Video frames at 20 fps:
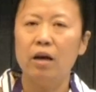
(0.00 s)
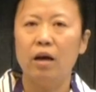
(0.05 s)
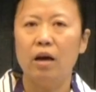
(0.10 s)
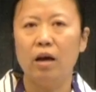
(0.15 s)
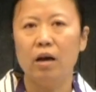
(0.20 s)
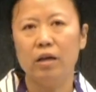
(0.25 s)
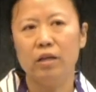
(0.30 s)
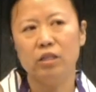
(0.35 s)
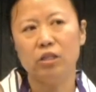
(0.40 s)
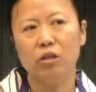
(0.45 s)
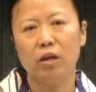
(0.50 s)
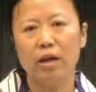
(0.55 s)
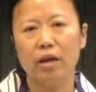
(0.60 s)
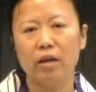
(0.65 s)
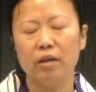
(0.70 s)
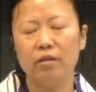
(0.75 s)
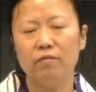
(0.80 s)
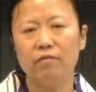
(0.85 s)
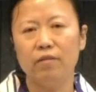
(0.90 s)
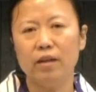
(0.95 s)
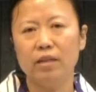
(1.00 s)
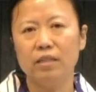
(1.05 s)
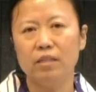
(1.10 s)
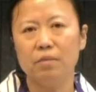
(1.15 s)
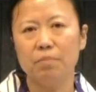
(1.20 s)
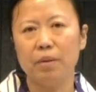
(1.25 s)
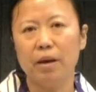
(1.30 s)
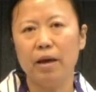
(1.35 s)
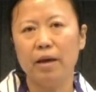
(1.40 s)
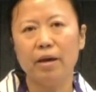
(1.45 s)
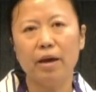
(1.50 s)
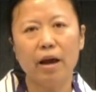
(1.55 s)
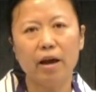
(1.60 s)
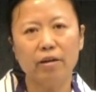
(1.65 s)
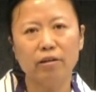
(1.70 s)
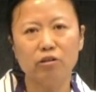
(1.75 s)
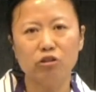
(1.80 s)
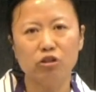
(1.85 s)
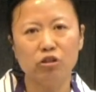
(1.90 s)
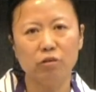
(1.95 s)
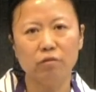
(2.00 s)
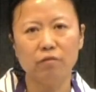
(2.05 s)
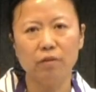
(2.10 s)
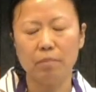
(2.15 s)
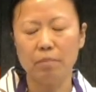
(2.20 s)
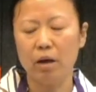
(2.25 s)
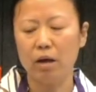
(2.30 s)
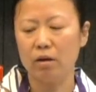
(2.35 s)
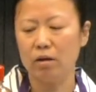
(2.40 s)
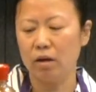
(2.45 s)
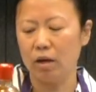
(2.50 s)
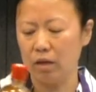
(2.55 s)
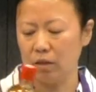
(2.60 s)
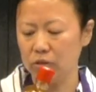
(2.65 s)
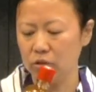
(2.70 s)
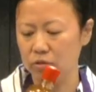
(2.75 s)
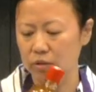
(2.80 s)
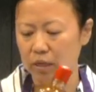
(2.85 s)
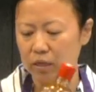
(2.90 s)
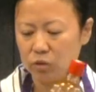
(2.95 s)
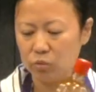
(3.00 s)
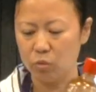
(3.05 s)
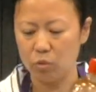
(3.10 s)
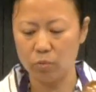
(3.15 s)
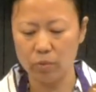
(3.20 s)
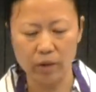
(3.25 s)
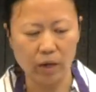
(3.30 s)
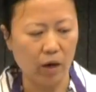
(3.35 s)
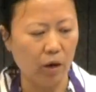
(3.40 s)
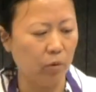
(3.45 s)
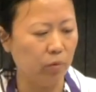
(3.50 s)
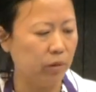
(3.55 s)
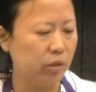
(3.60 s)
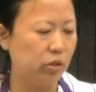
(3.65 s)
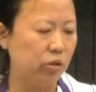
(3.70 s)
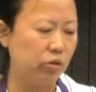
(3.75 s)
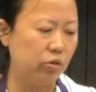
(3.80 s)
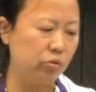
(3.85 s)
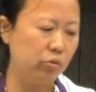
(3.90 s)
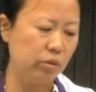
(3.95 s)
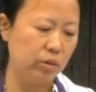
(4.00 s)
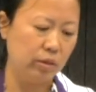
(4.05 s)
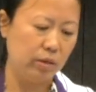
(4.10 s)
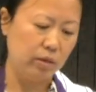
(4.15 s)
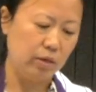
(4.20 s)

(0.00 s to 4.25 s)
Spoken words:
It's invented by Iron Chef from Hong Kong, so that's what we always use.